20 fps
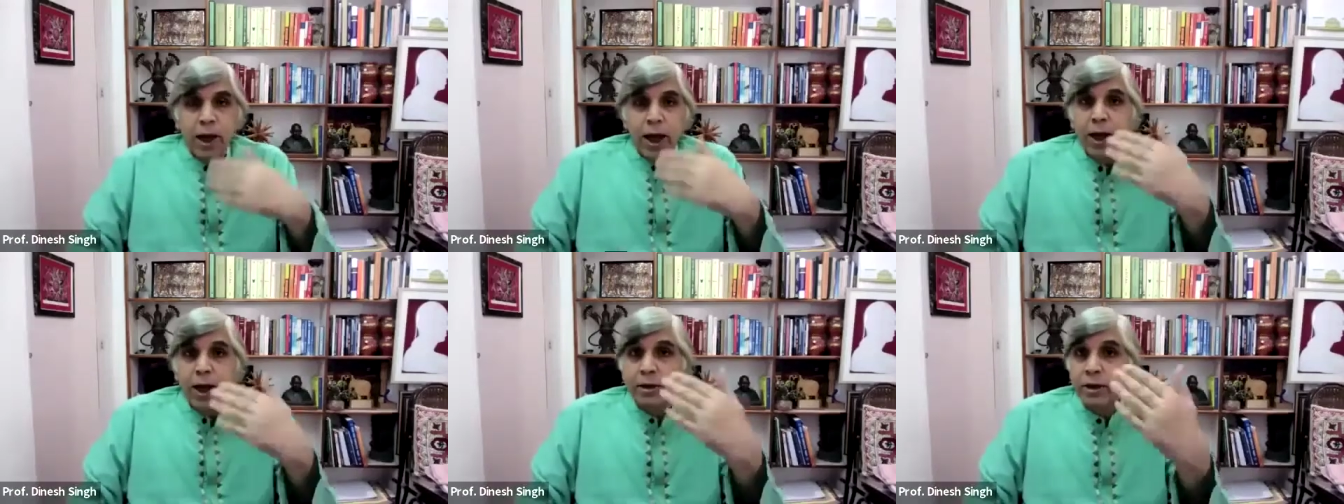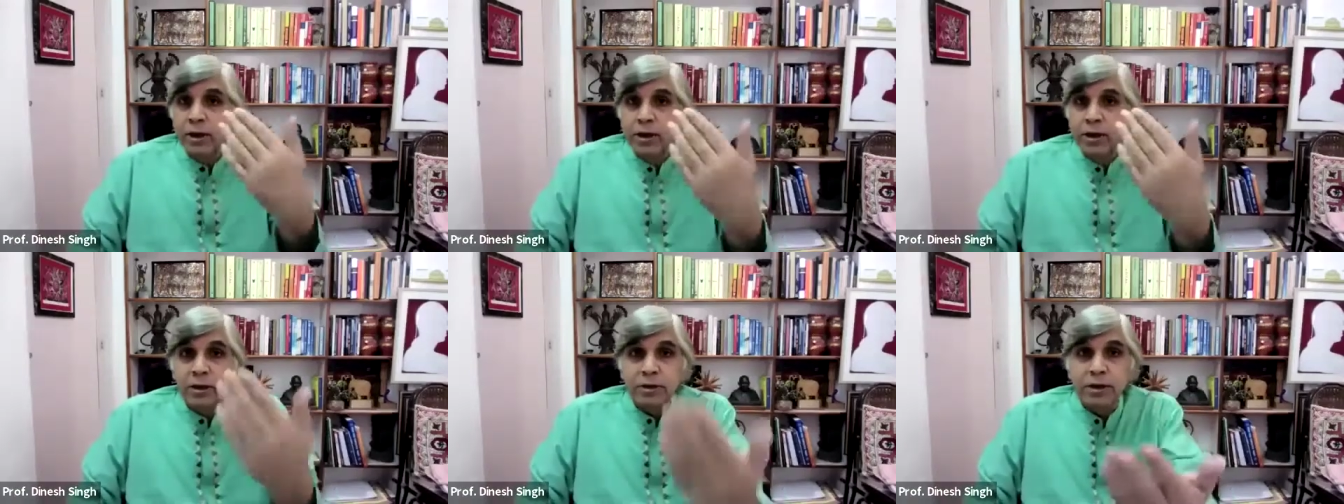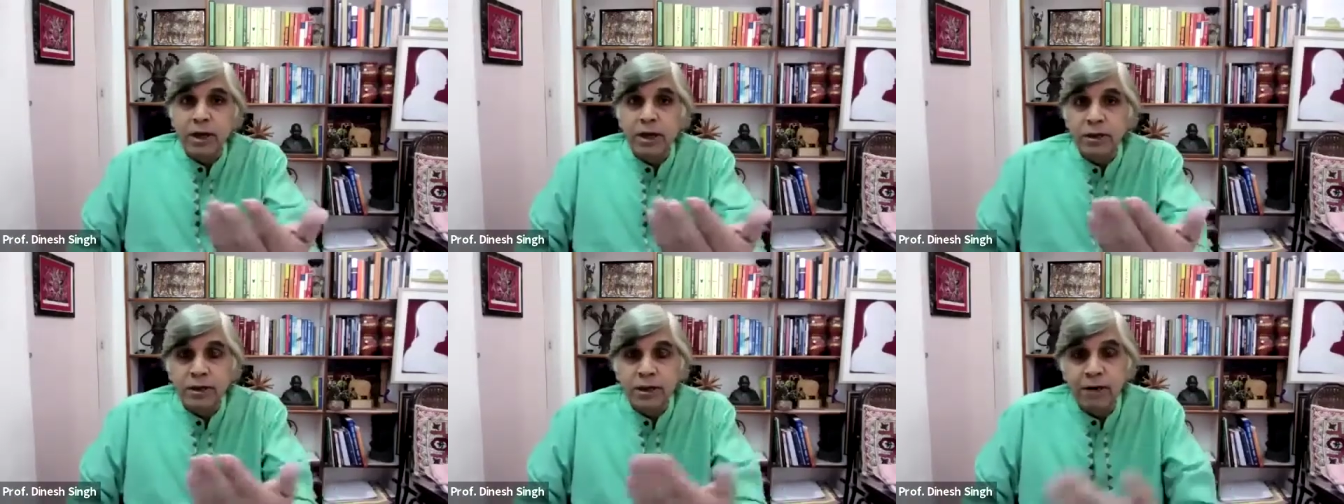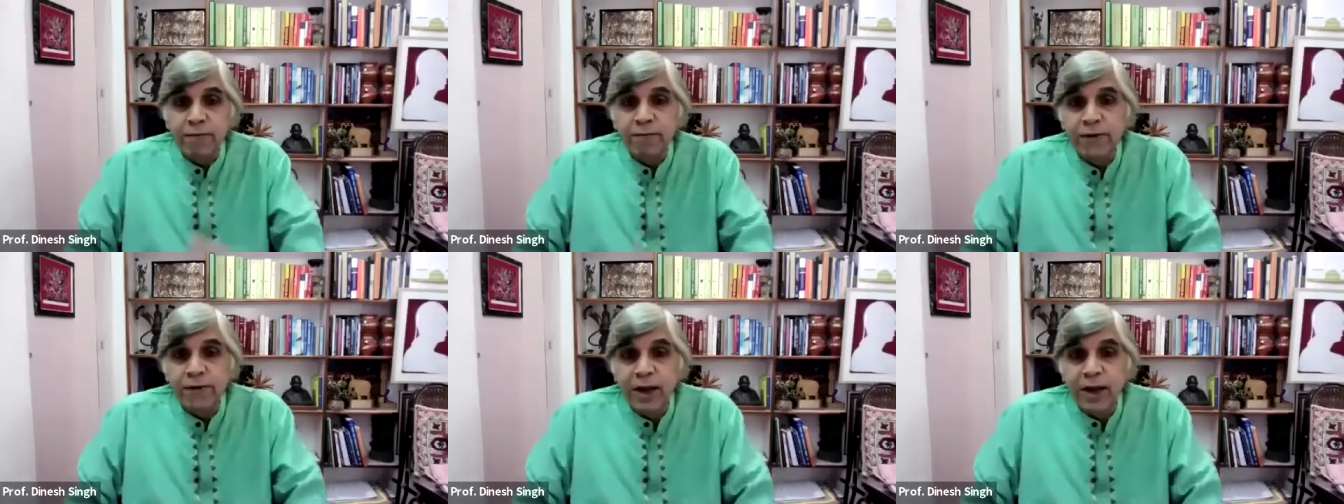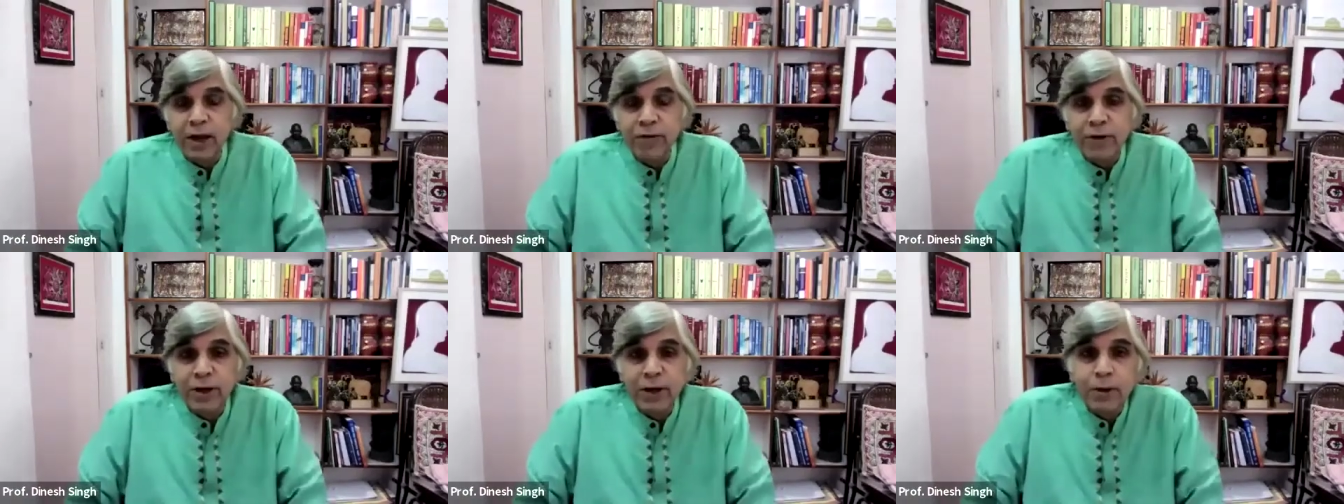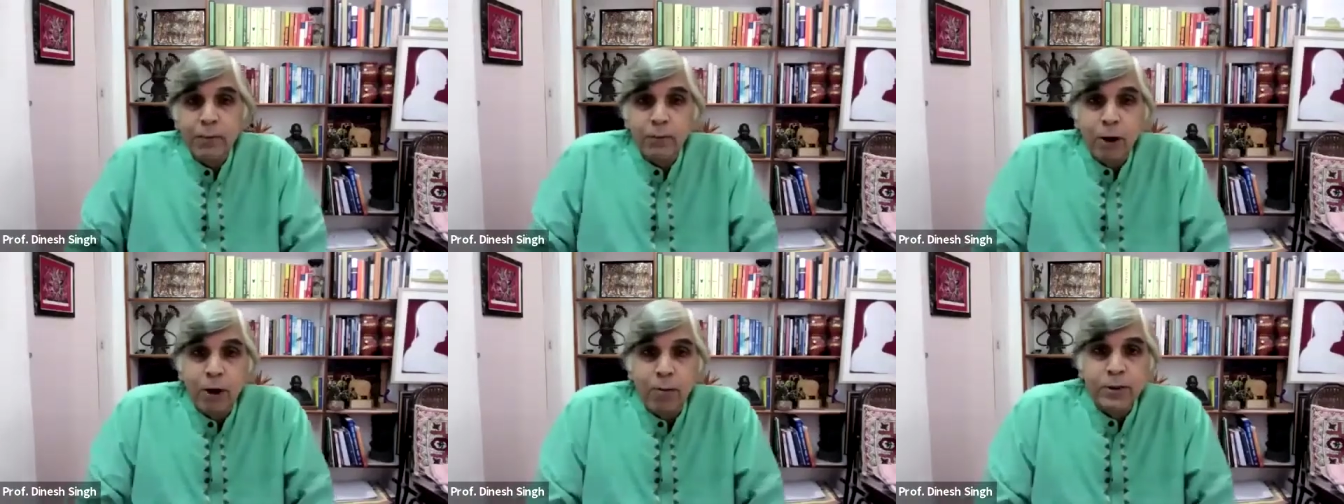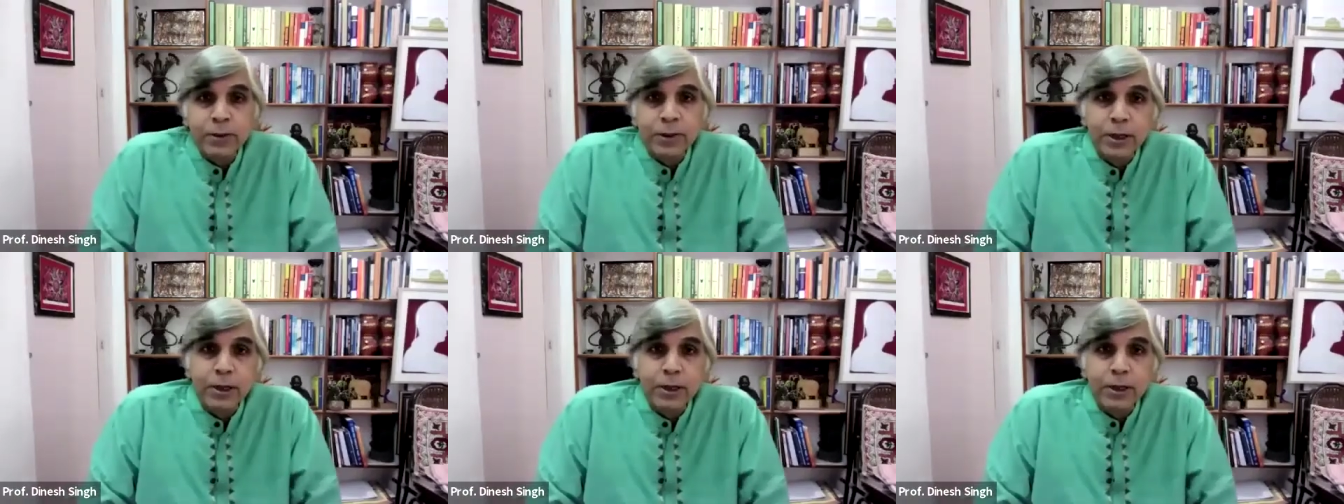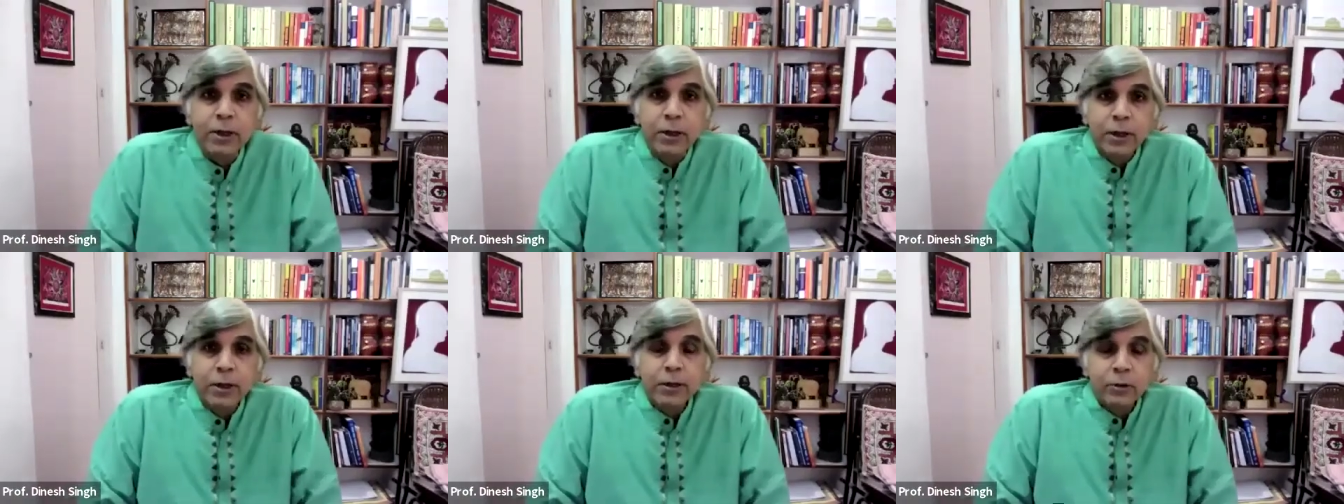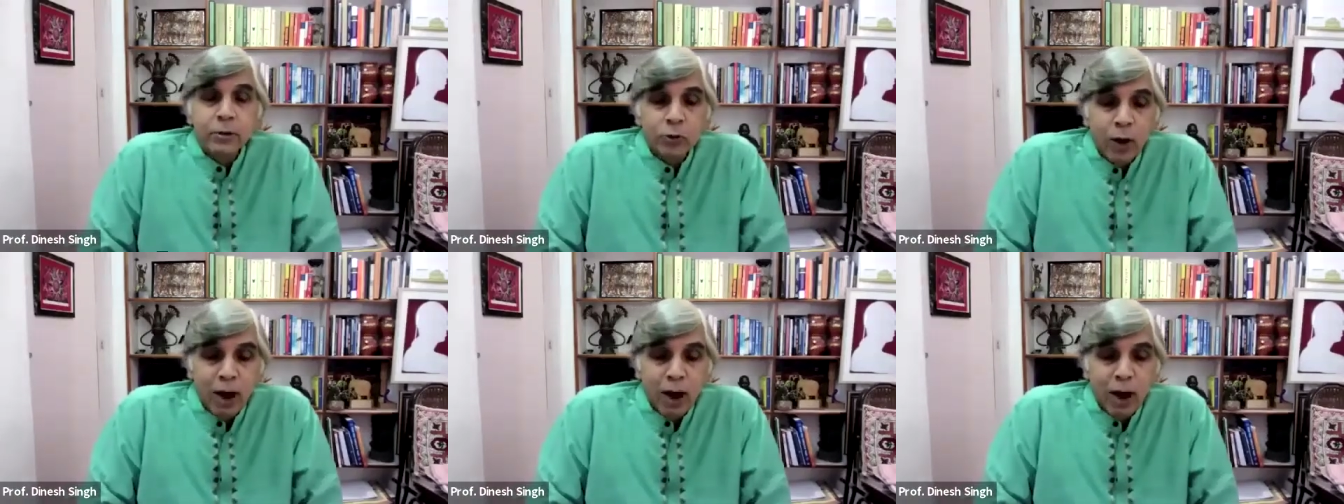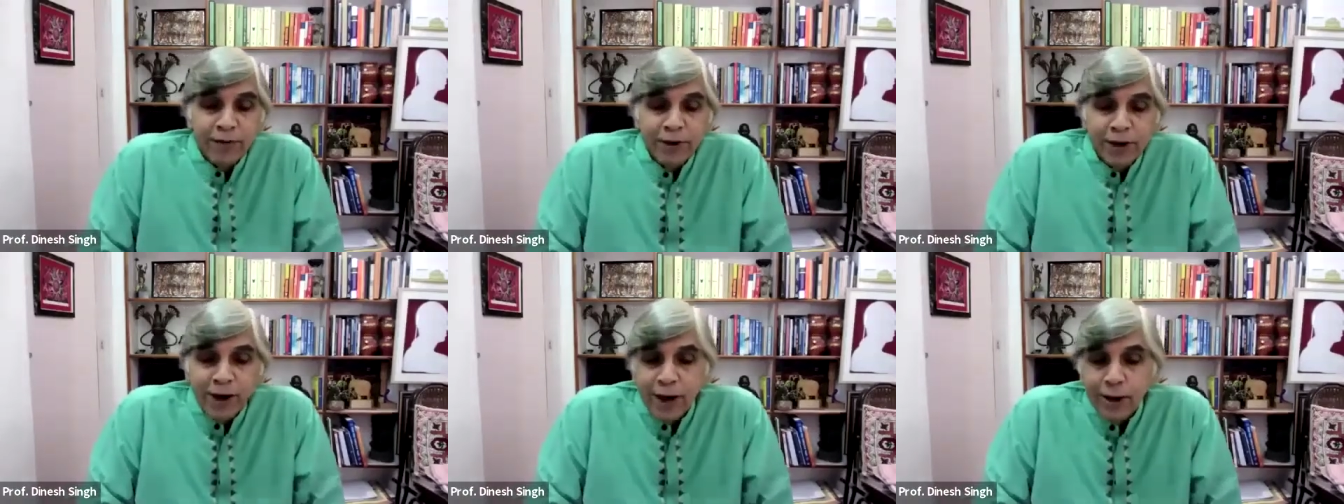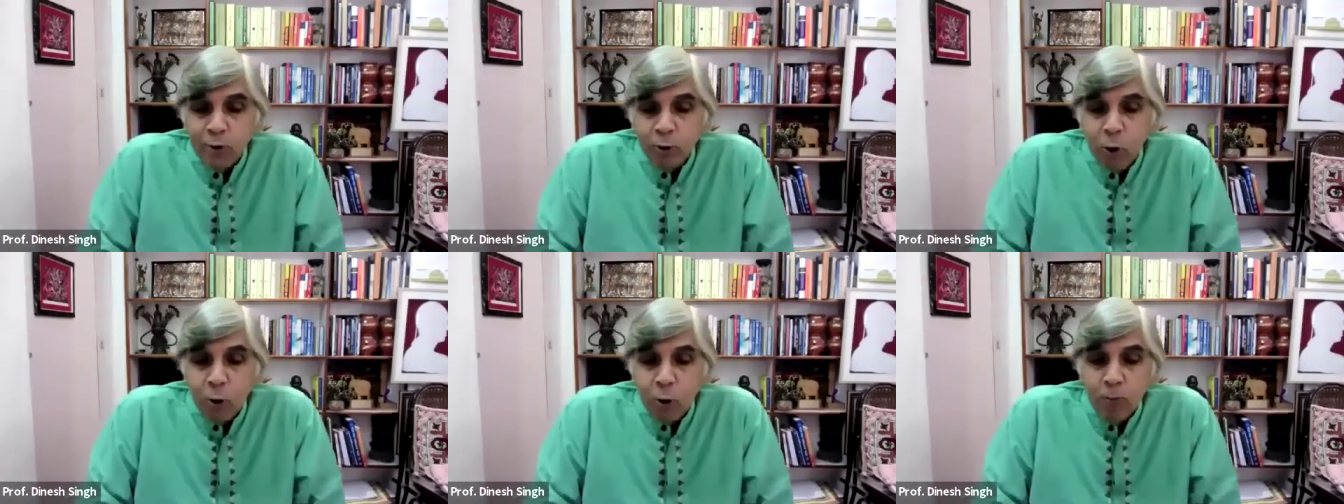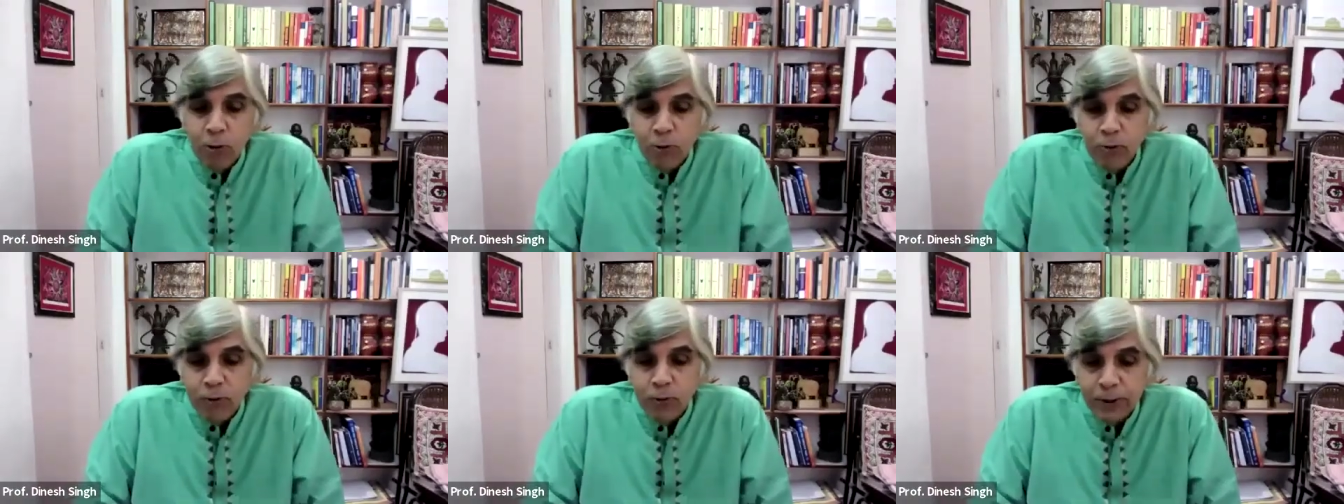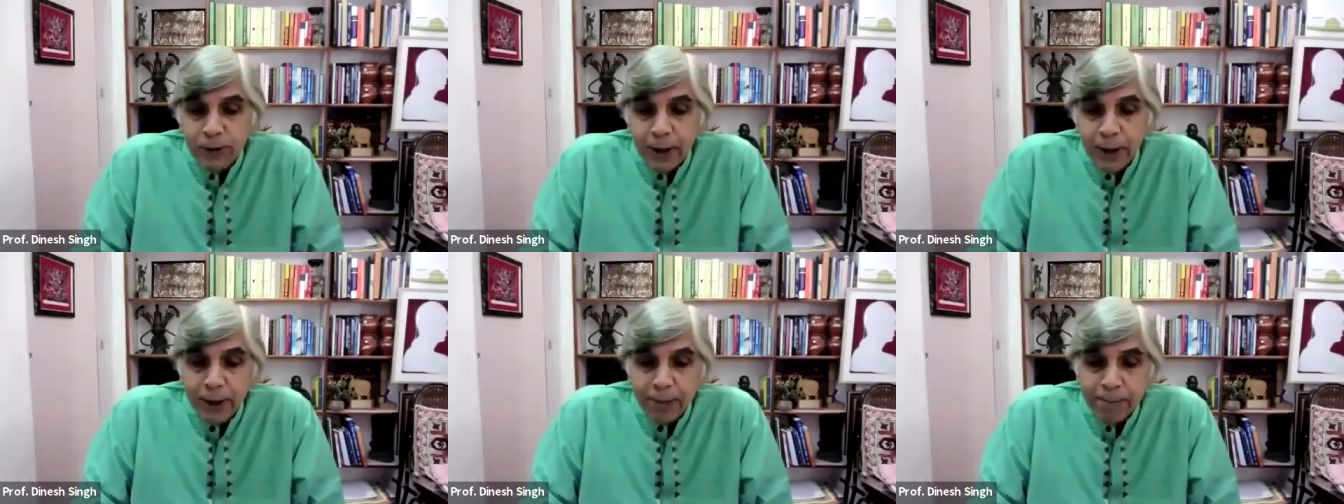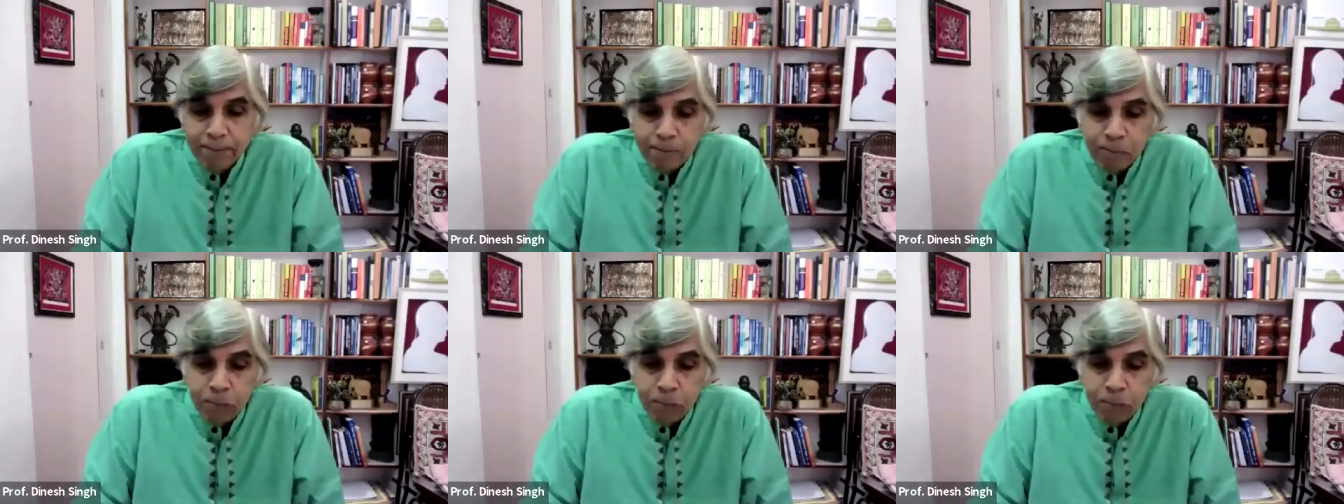And the results are very, very promising. So I have great hope over there.